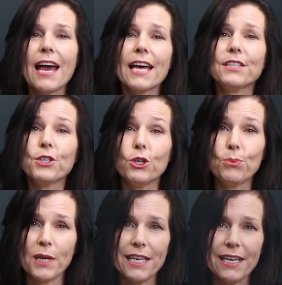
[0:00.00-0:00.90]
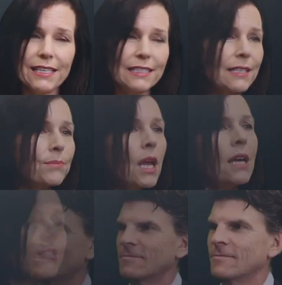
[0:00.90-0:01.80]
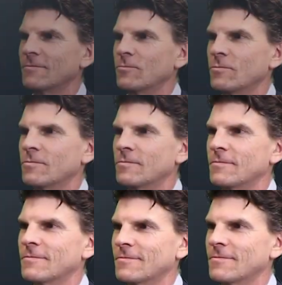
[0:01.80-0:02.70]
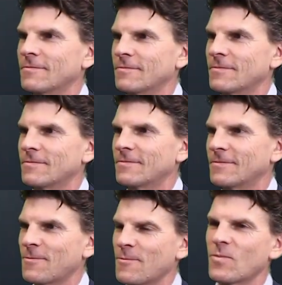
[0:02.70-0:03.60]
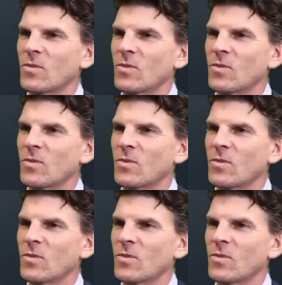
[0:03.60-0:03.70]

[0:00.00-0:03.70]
and UPEs. So, Michael, tell me what's changing.